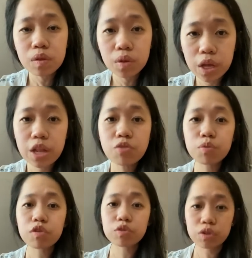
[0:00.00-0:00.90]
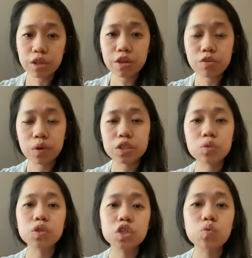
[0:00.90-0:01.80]
Okay, let's move on to the next question,
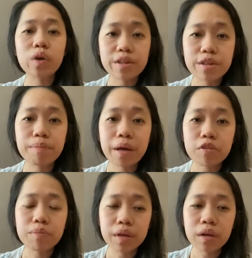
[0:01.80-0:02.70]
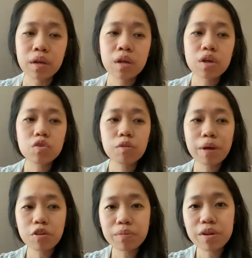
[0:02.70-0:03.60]
which is what is a Pap Smear? So a
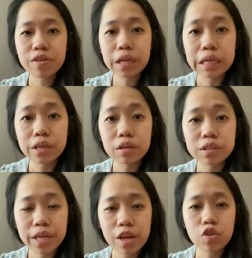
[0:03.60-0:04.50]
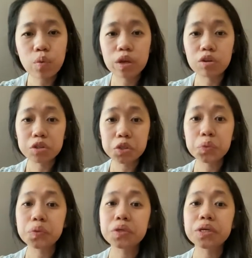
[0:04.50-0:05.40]
Pap Smear is a clinical test where a doctor
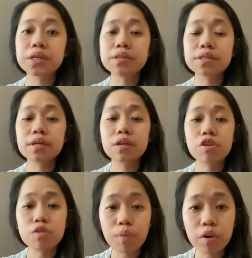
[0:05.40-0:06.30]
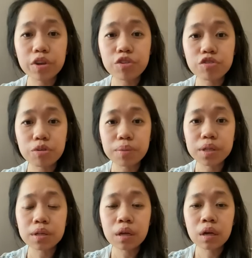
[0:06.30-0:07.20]
will insert a small instrument